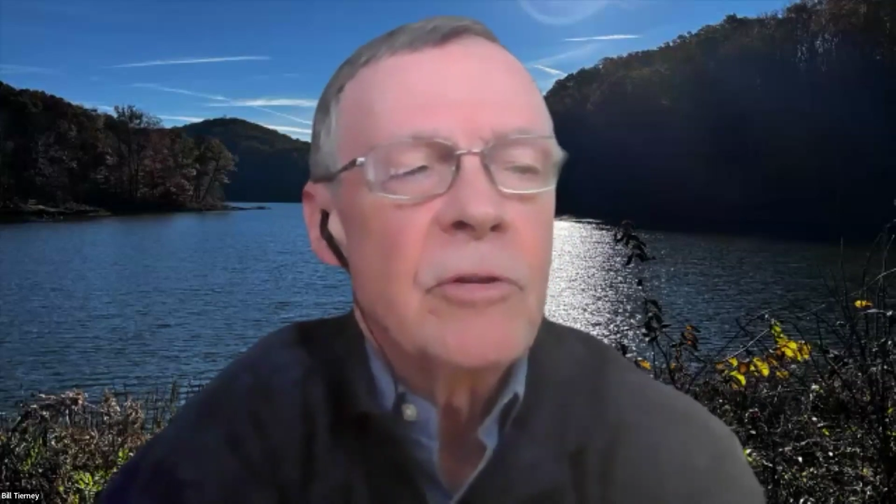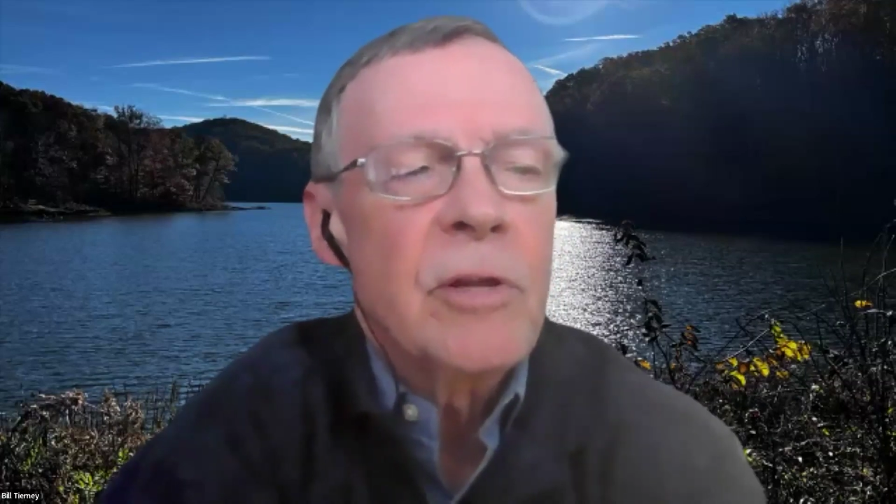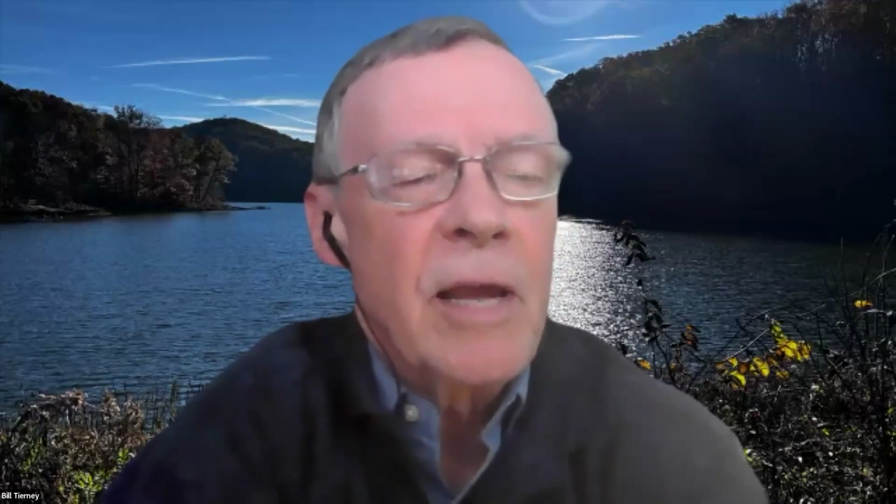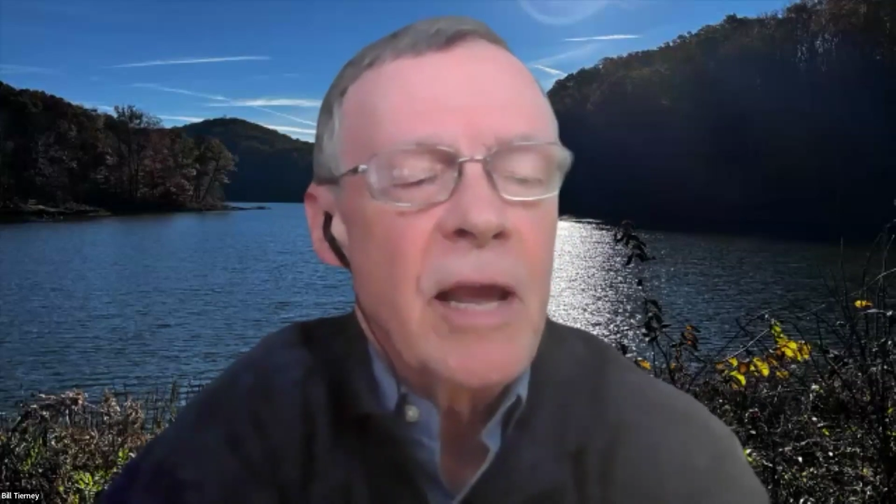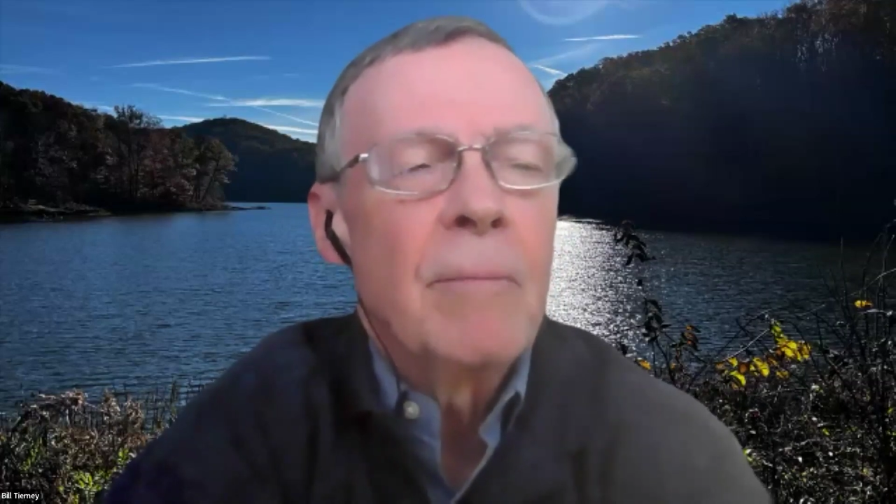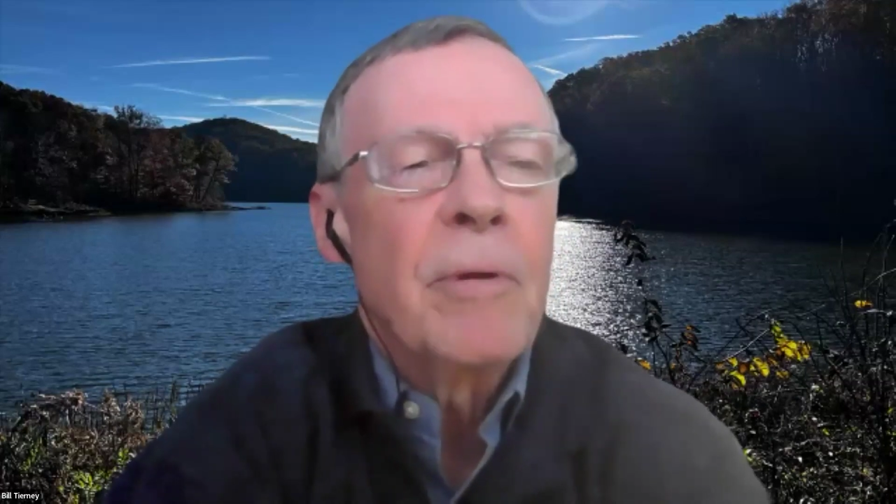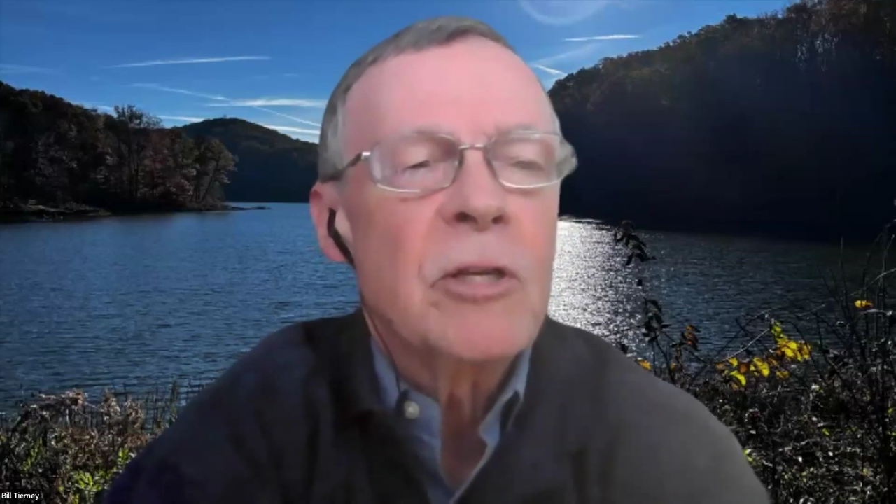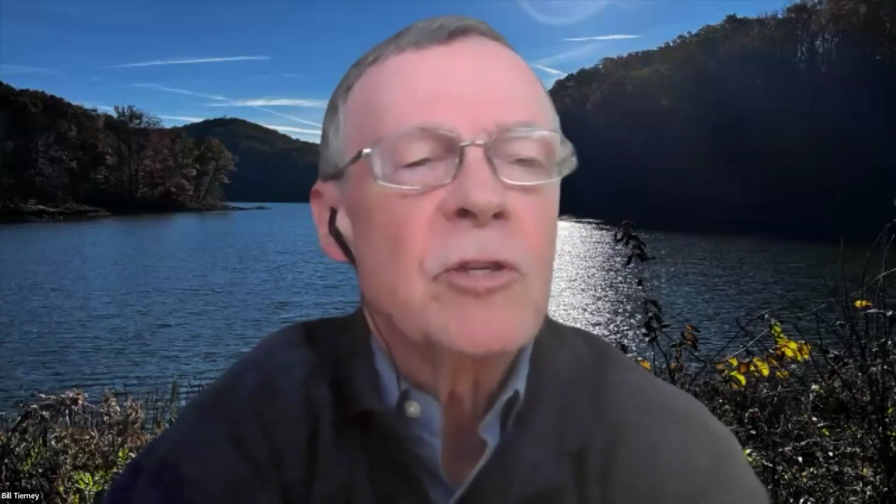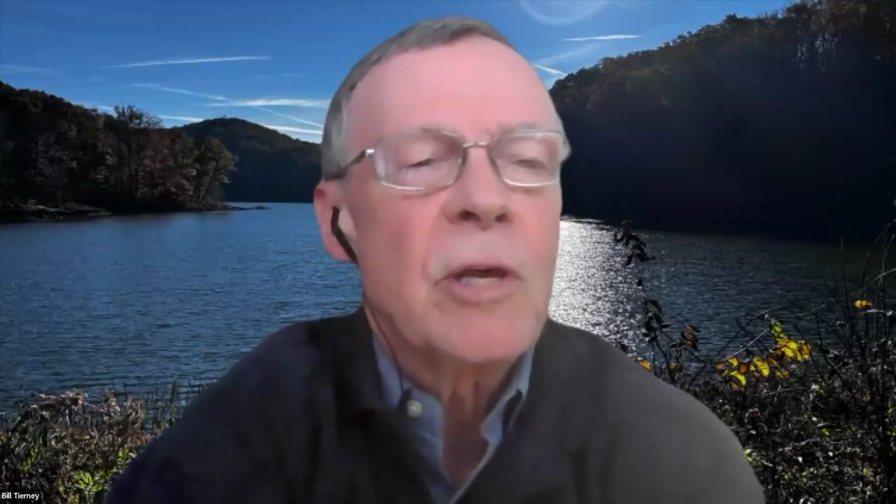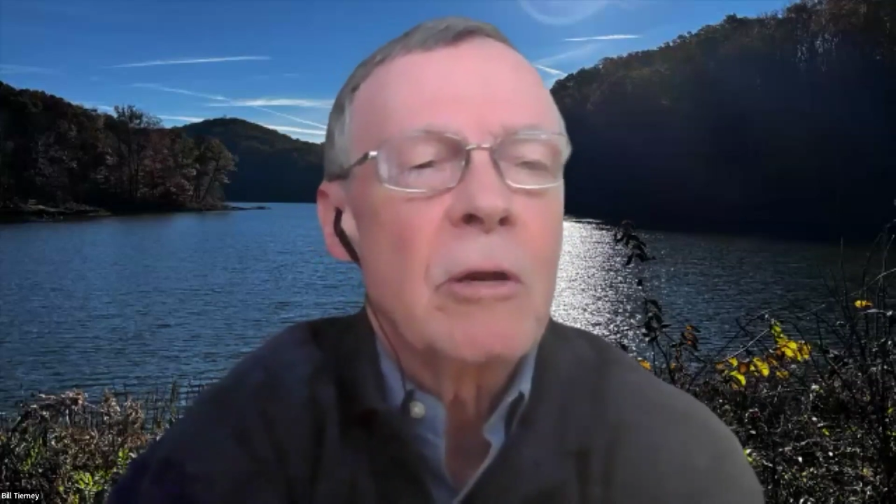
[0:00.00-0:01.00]
it's the
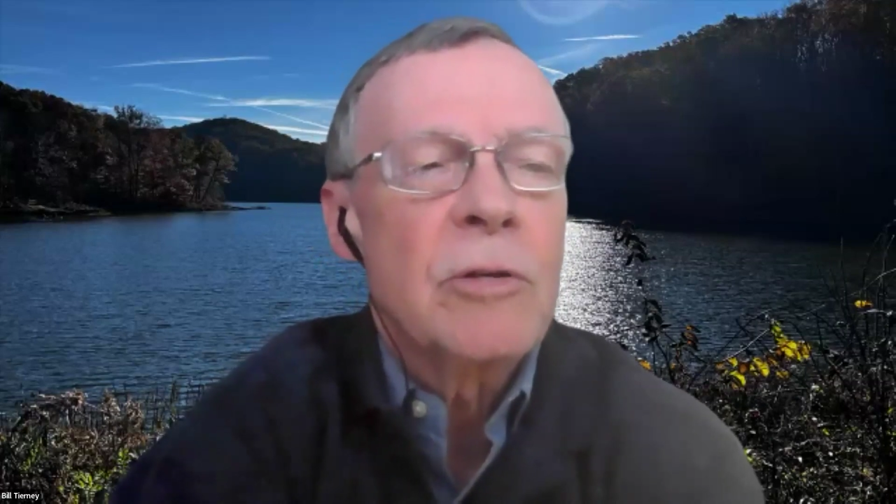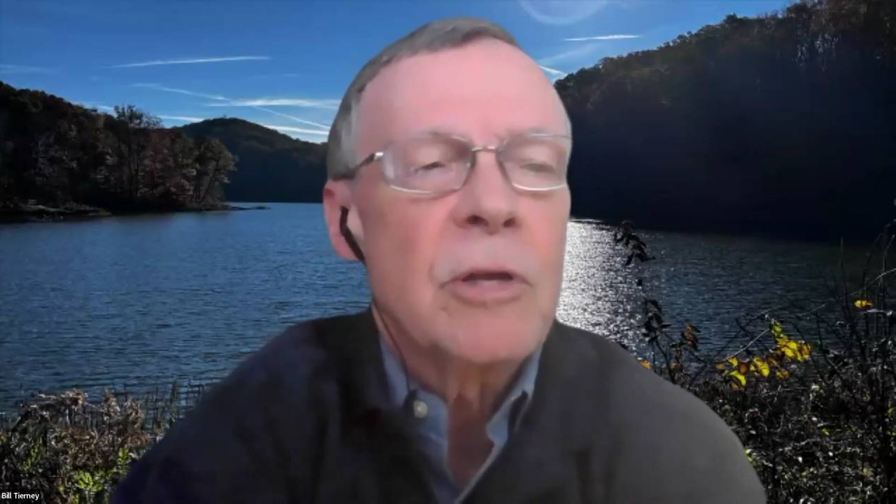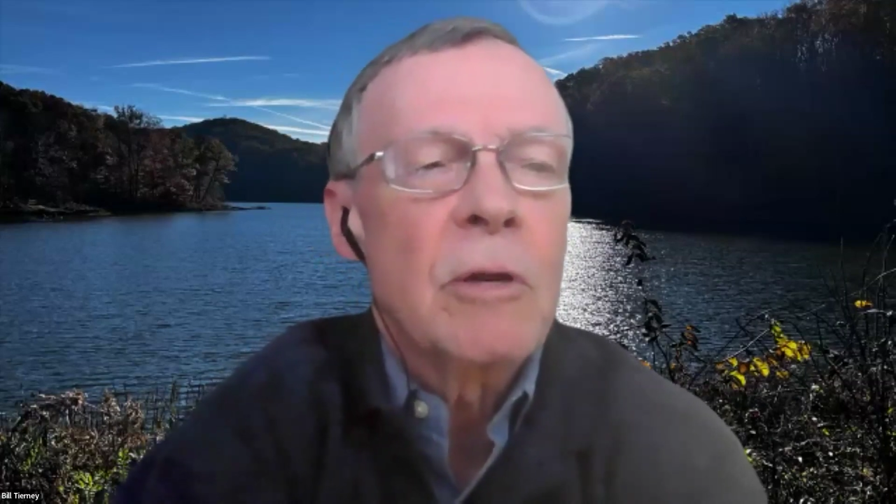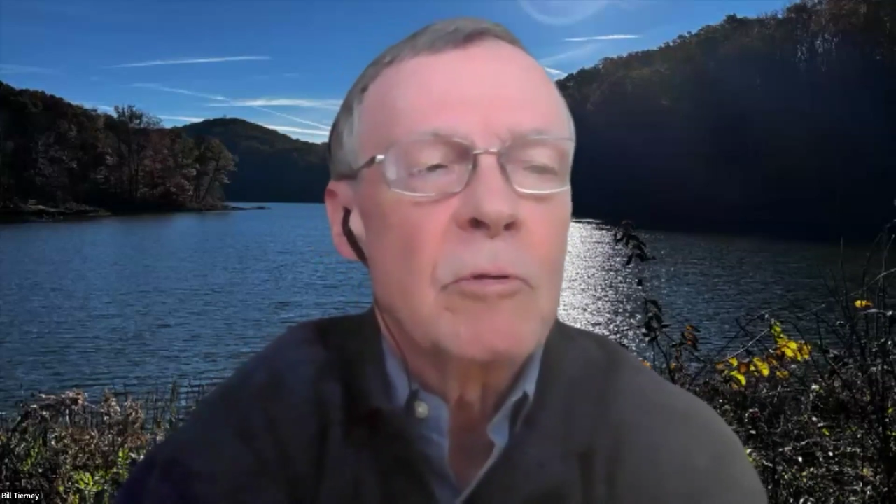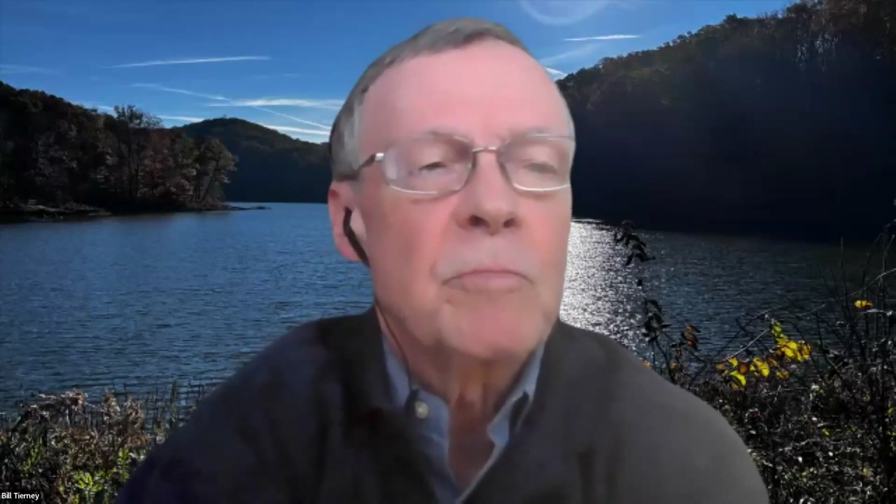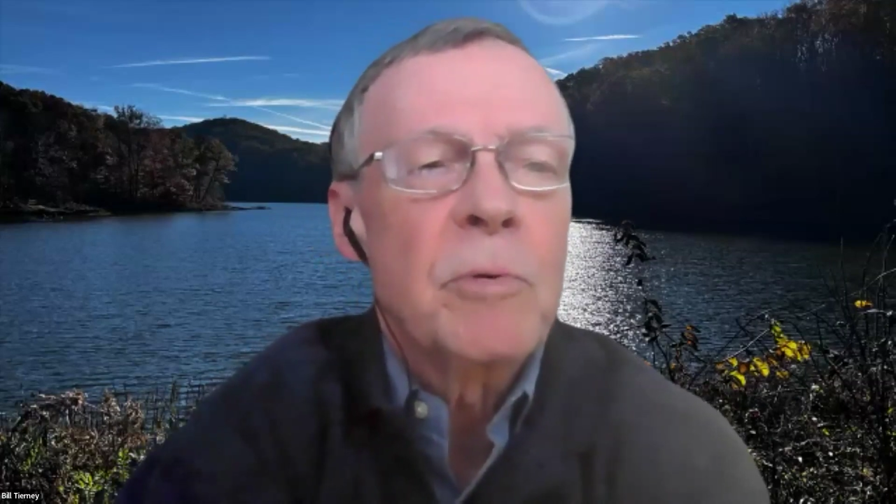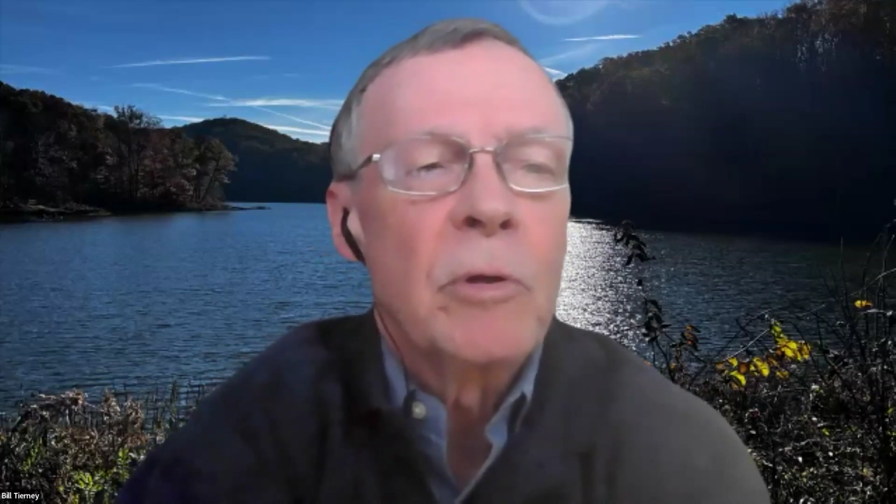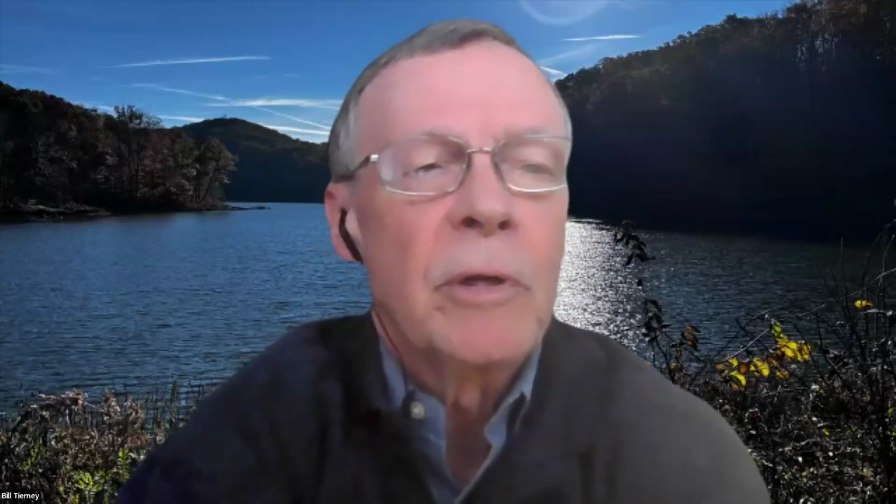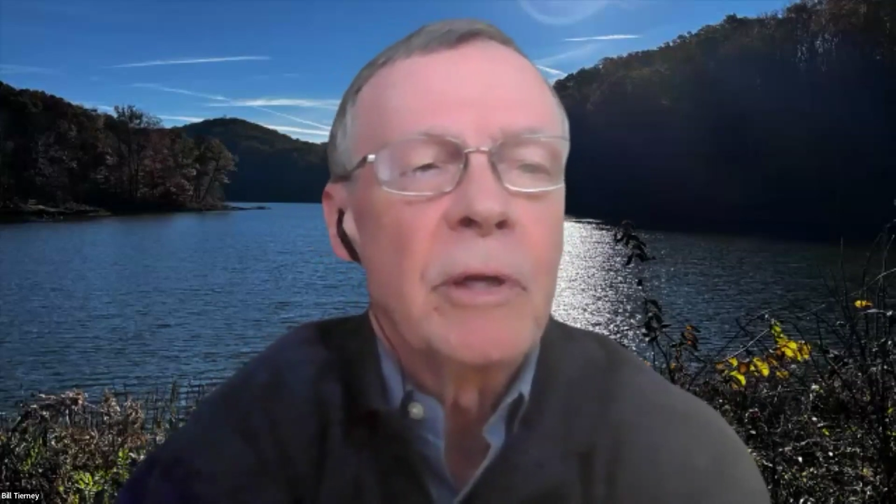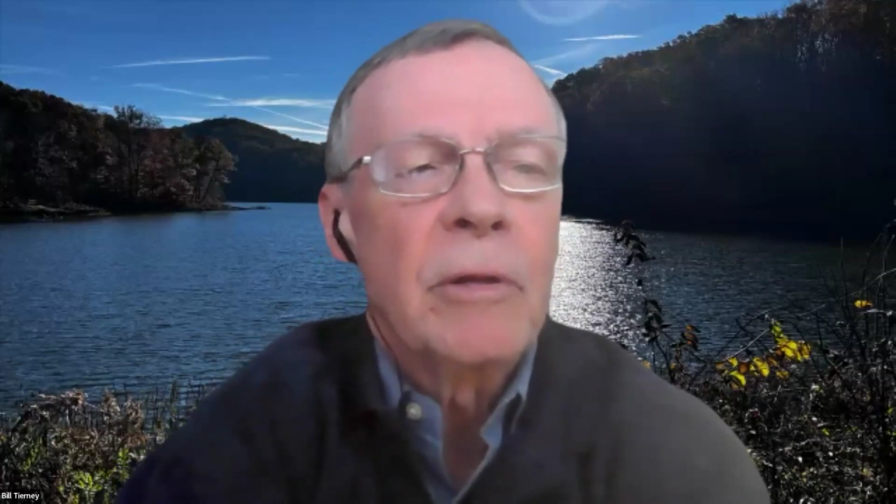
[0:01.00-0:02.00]
Ampath centers that it was
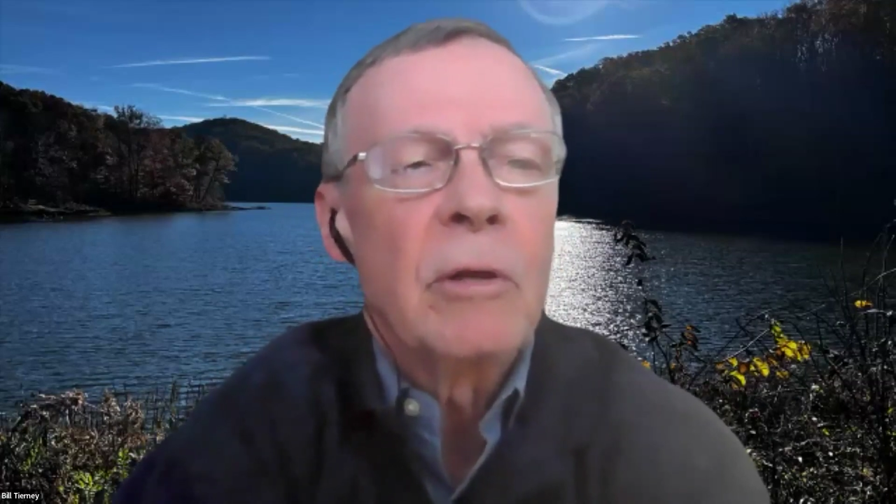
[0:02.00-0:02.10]
building,